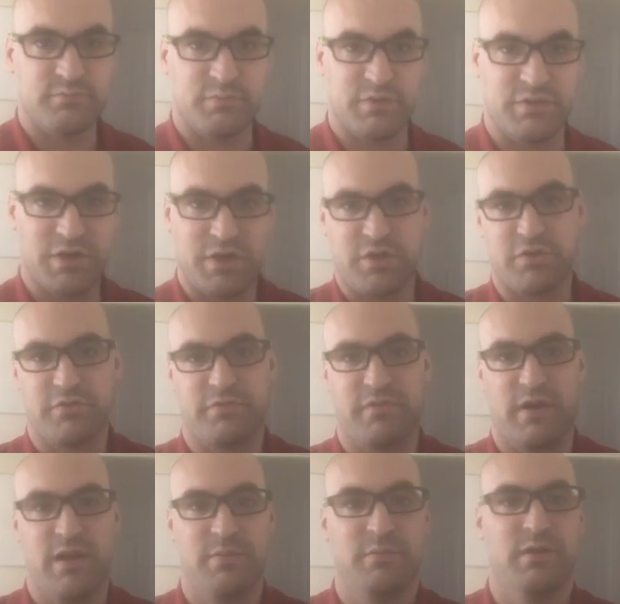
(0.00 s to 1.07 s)
particular
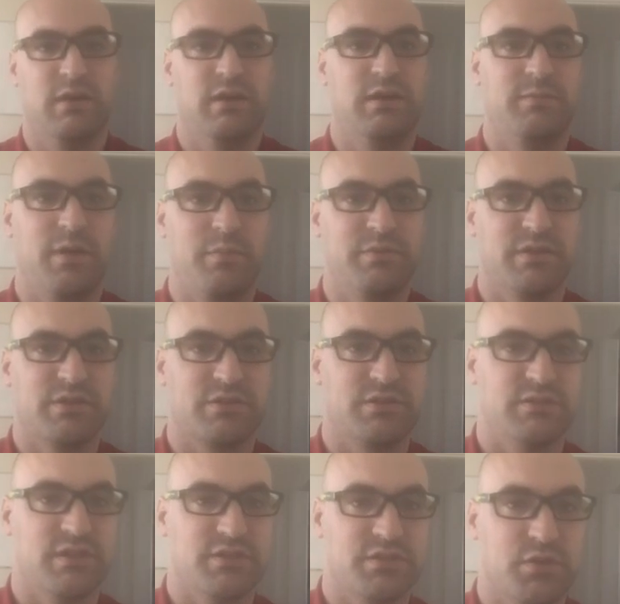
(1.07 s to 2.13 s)
frame in my possession since